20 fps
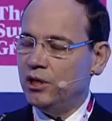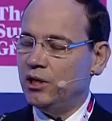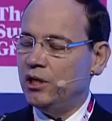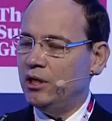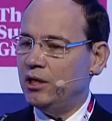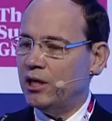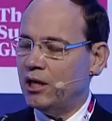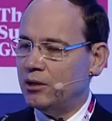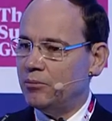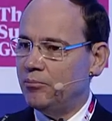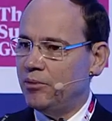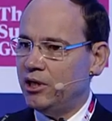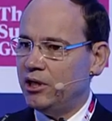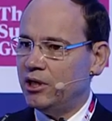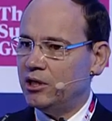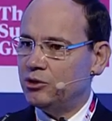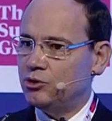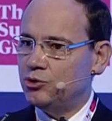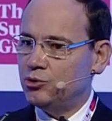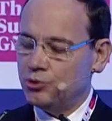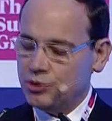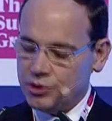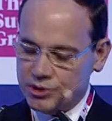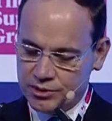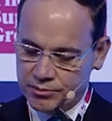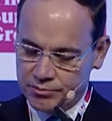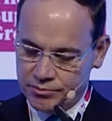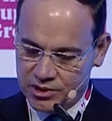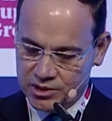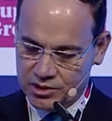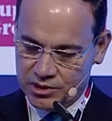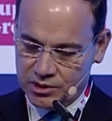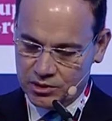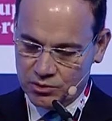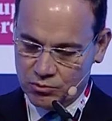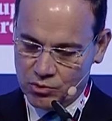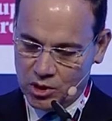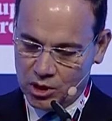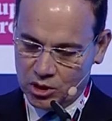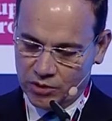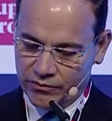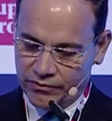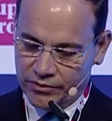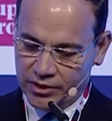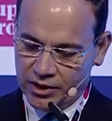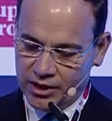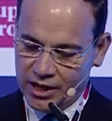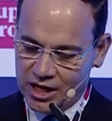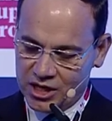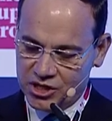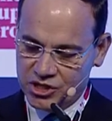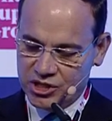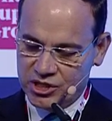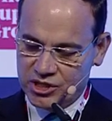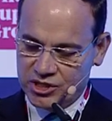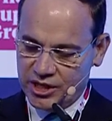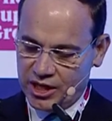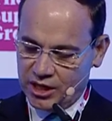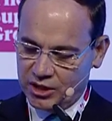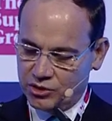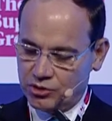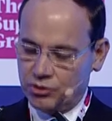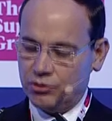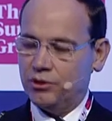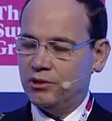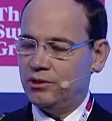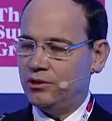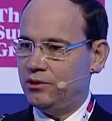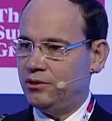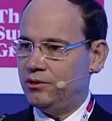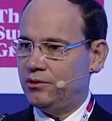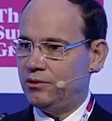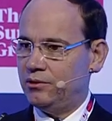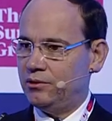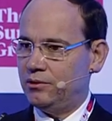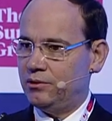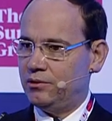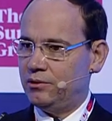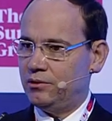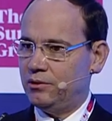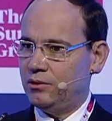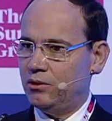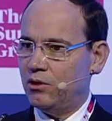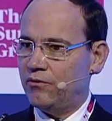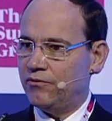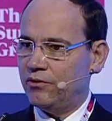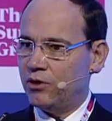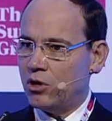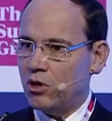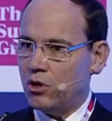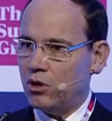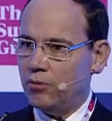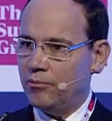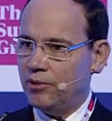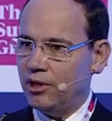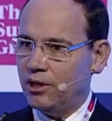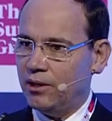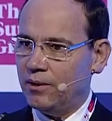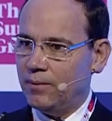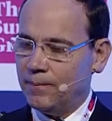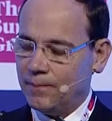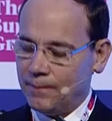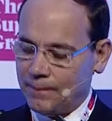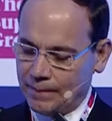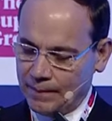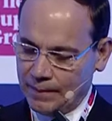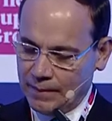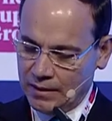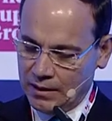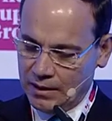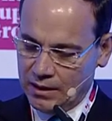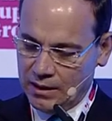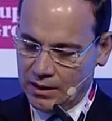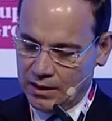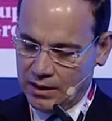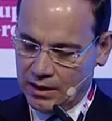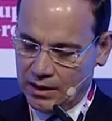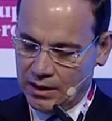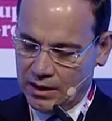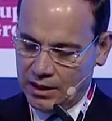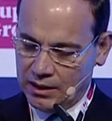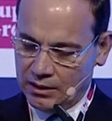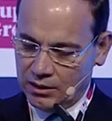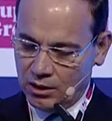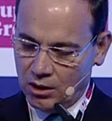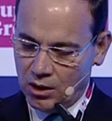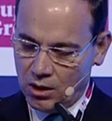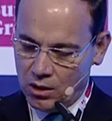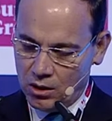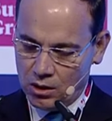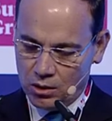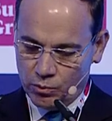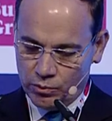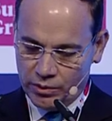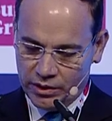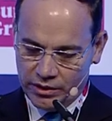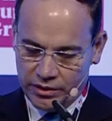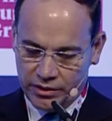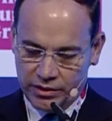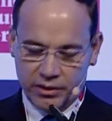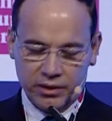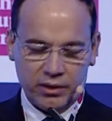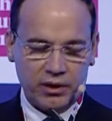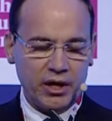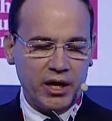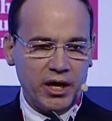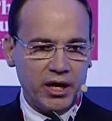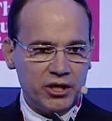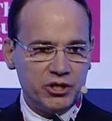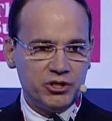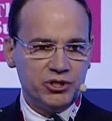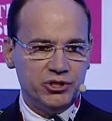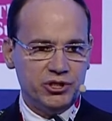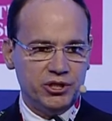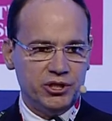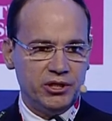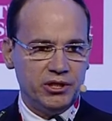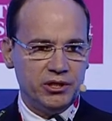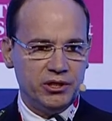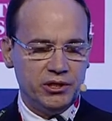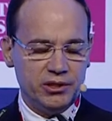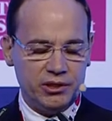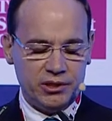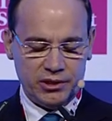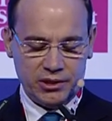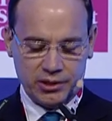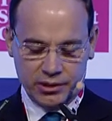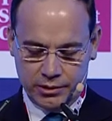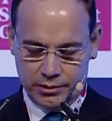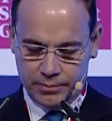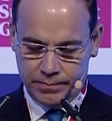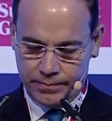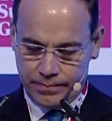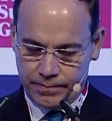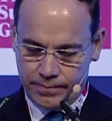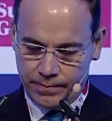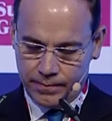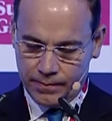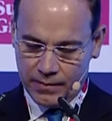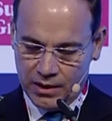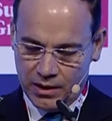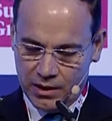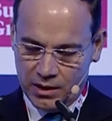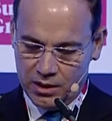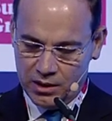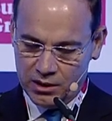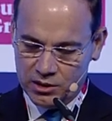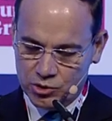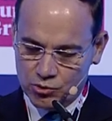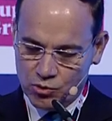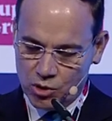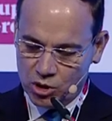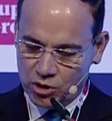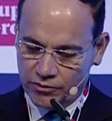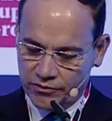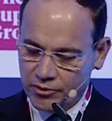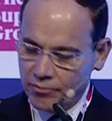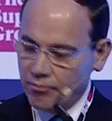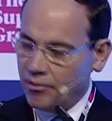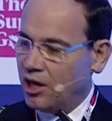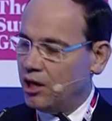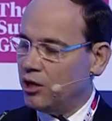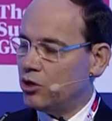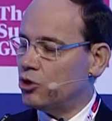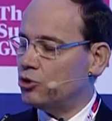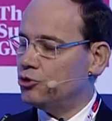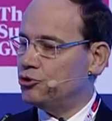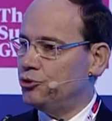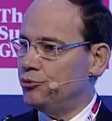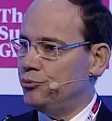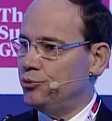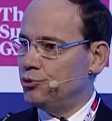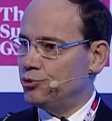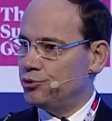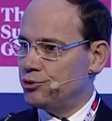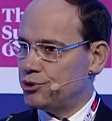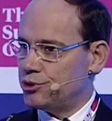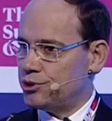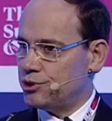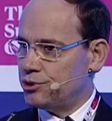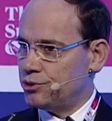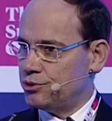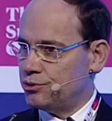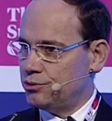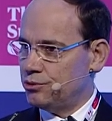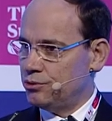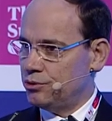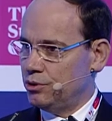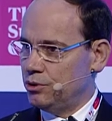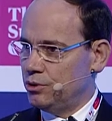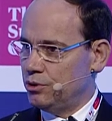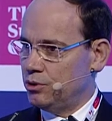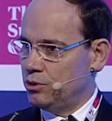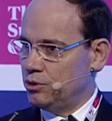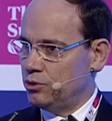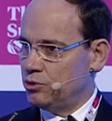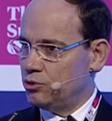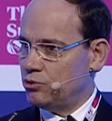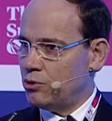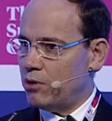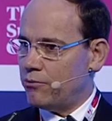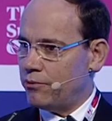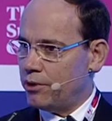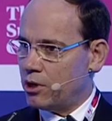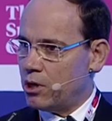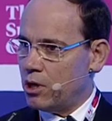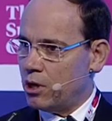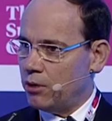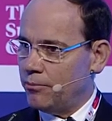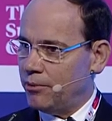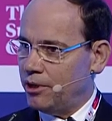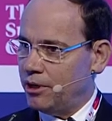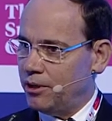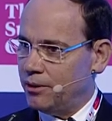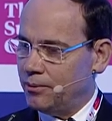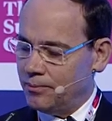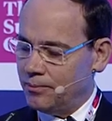In Albania, tourism is one of the largest sectors of economy, and along with energy, is one of the main contributors to our economy.